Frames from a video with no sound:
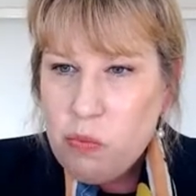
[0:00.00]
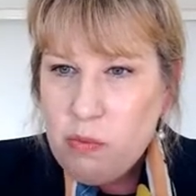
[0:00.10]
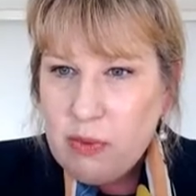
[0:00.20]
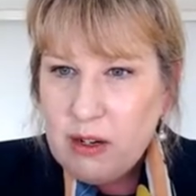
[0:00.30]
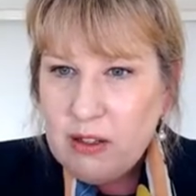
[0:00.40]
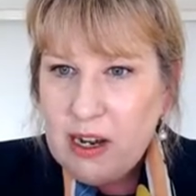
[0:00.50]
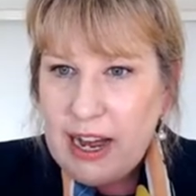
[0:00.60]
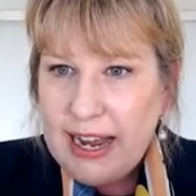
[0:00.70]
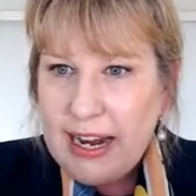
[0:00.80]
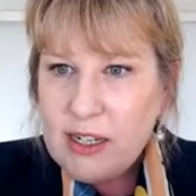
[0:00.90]

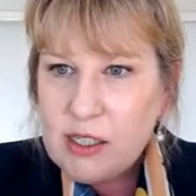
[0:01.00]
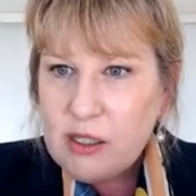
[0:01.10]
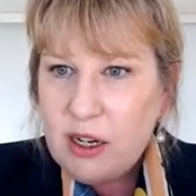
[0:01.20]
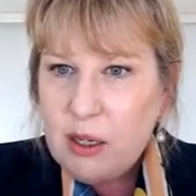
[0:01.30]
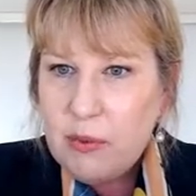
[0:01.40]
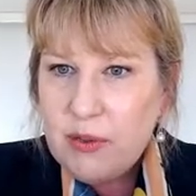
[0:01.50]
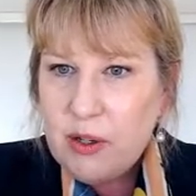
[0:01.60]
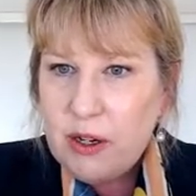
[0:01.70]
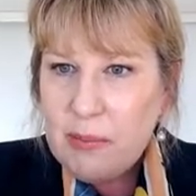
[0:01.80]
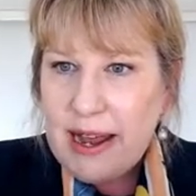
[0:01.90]
Okay, so we've
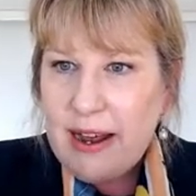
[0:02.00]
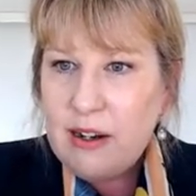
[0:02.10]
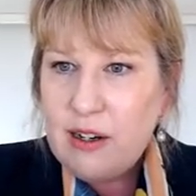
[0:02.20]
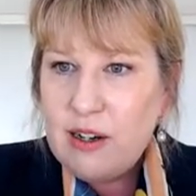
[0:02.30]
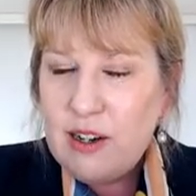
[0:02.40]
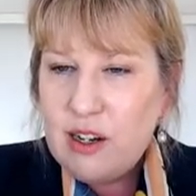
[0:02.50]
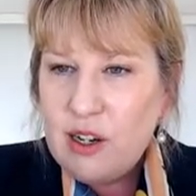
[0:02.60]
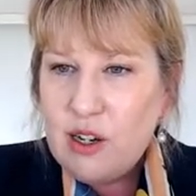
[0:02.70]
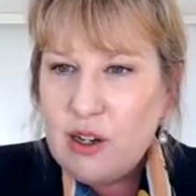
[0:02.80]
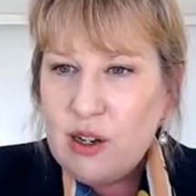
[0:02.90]
got about
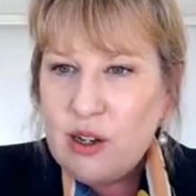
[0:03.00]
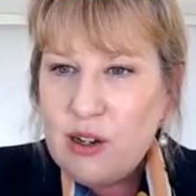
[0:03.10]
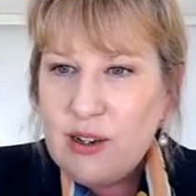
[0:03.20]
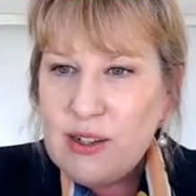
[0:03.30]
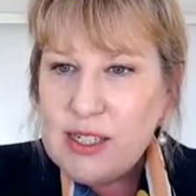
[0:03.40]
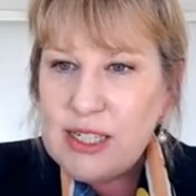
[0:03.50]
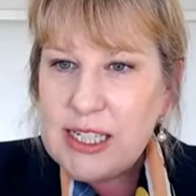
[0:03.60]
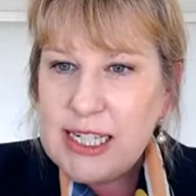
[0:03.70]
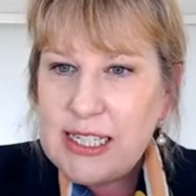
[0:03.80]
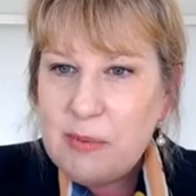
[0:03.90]

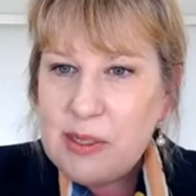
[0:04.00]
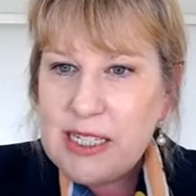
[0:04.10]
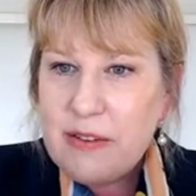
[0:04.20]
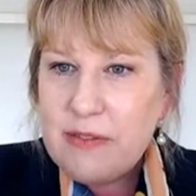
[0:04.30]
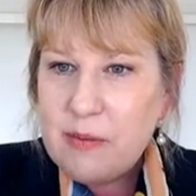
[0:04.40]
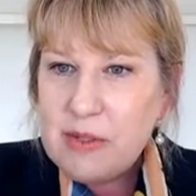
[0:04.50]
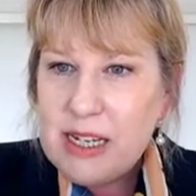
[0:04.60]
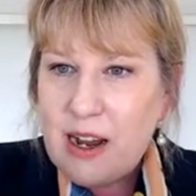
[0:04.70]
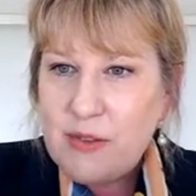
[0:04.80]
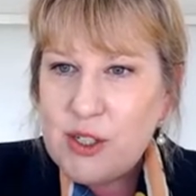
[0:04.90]
60% from
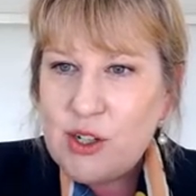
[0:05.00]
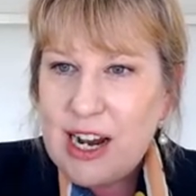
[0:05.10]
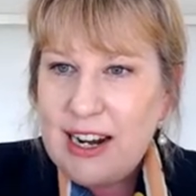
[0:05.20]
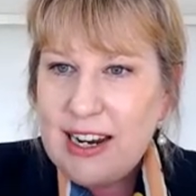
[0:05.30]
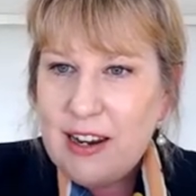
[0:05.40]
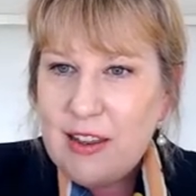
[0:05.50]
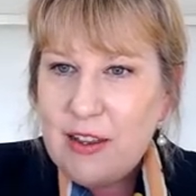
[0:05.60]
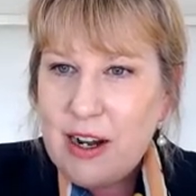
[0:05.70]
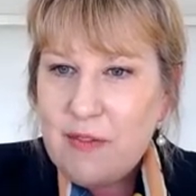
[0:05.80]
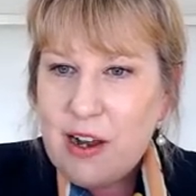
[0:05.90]
South Australia,
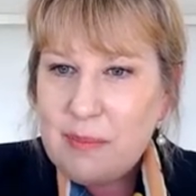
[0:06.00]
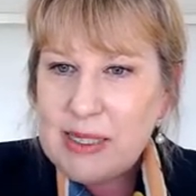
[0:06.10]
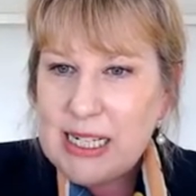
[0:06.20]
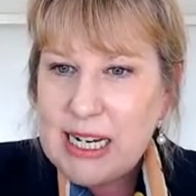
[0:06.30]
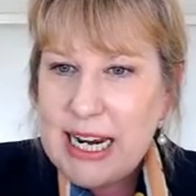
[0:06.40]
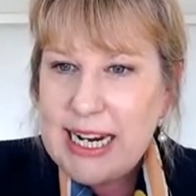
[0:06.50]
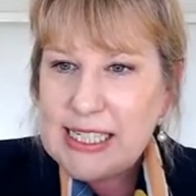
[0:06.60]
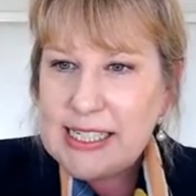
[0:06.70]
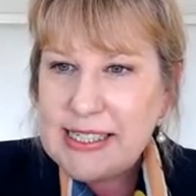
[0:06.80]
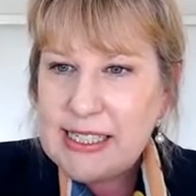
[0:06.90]
35%
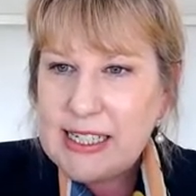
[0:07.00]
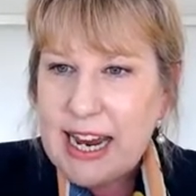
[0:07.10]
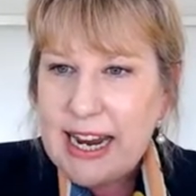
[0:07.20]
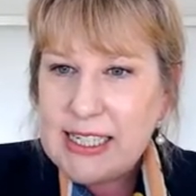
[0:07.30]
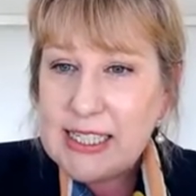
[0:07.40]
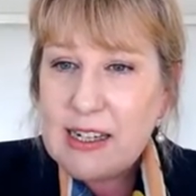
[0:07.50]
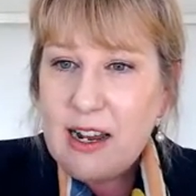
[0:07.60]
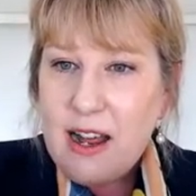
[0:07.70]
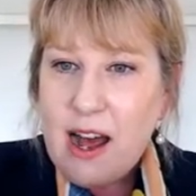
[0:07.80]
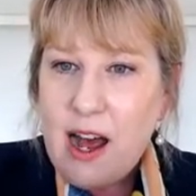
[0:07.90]
Eastern states.
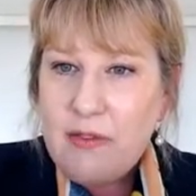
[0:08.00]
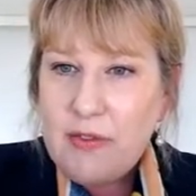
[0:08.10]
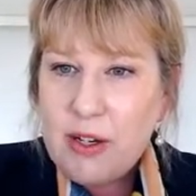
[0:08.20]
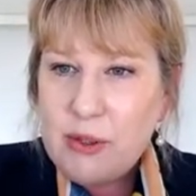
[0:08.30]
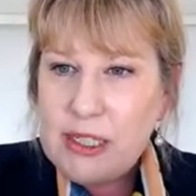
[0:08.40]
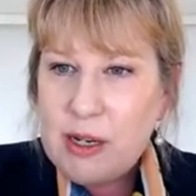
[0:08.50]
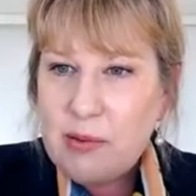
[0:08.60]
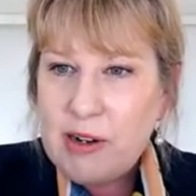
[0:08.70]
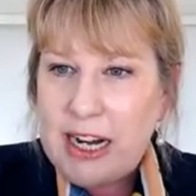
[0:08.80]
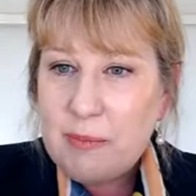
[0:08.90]
Half of you are
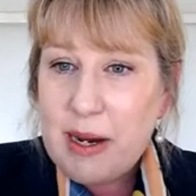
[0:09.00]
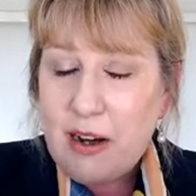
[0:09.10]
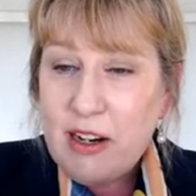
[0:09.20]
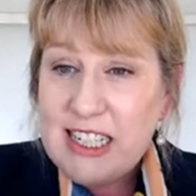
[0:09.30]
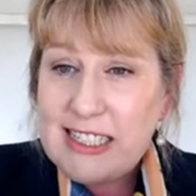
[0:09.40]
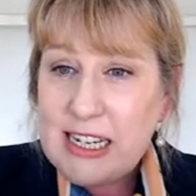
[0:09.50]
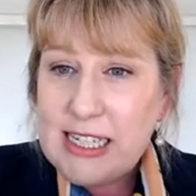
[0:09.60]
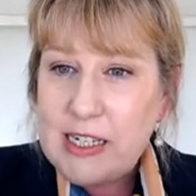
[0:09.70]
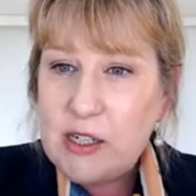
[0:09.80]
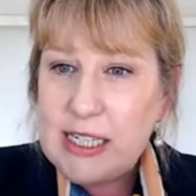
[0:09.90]
separated parents. That's
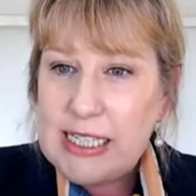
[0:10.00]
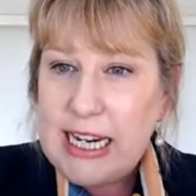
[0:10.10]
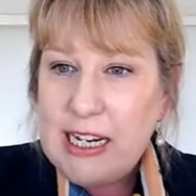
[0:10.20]
interesting.